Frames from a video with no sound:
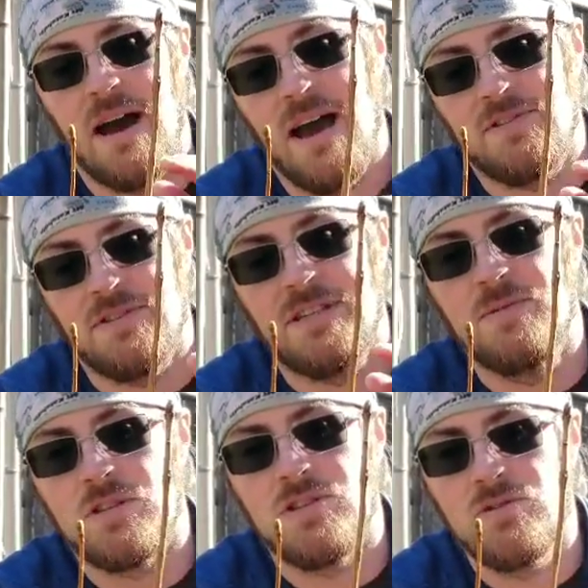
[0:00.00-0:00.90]
I have to
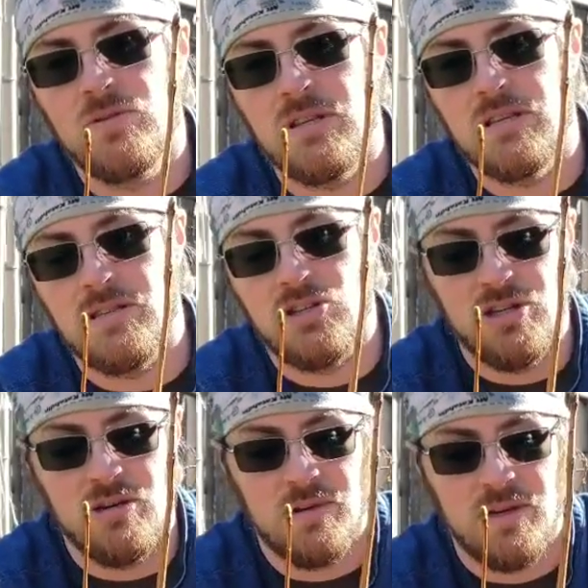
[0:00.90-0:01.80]
see what to do with these
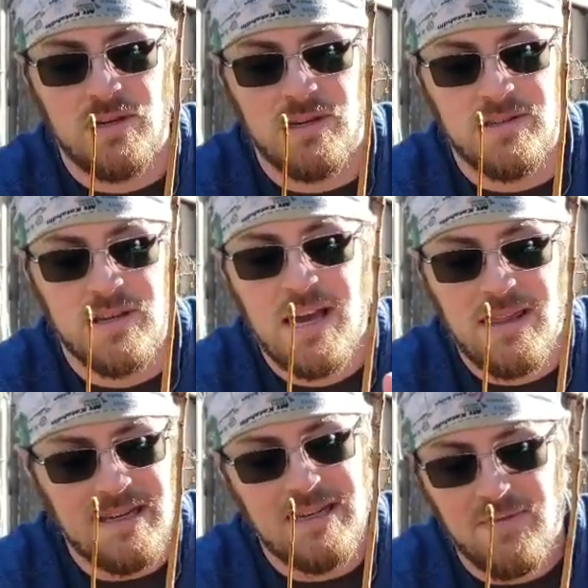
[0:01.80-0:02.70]
this year because
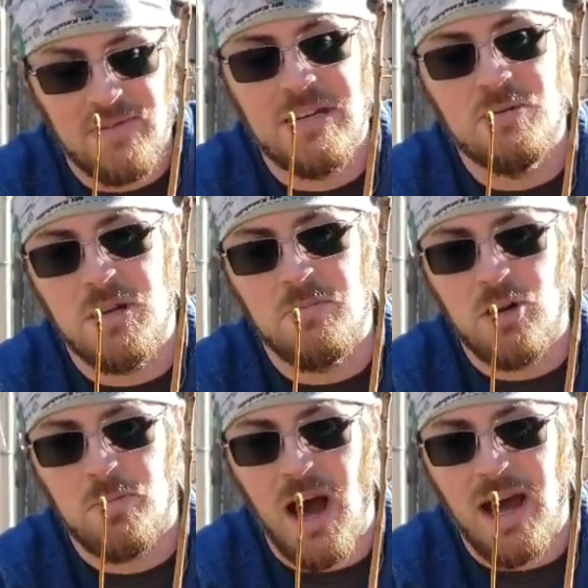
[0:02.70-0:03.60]
they definitely need to be in a
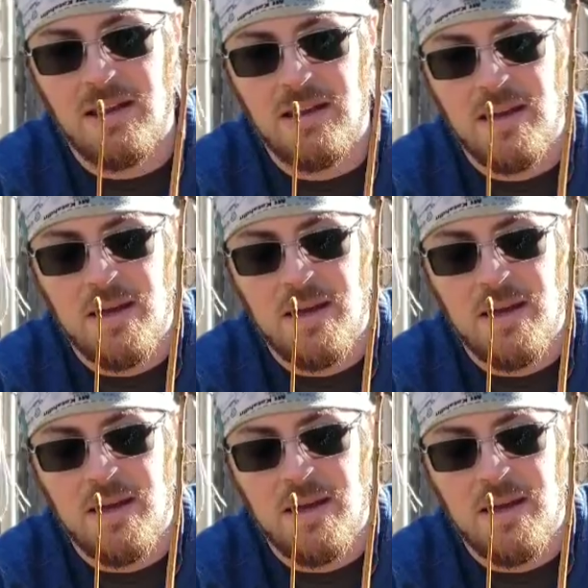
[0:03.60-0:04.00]
bigger pot.